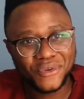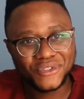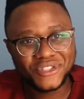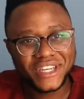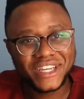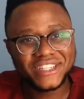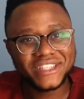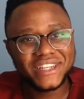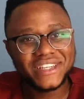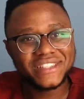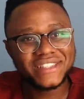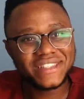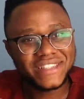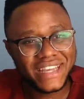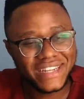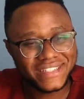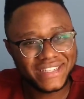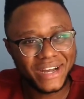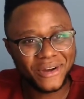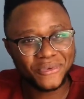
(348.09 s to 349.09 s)
She actually
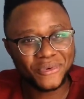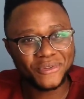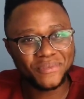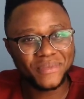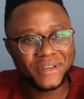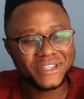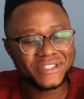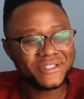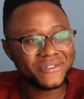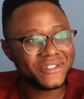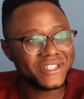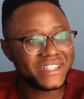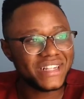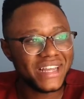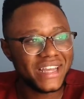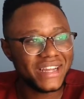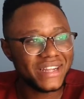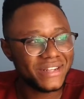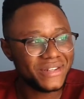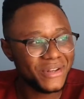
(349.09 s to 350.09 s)
sat down with me and she was
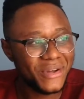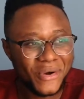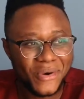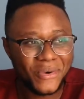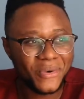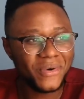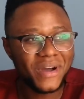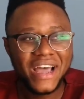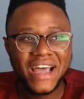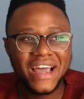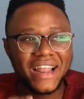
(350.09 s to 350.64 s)
like, no,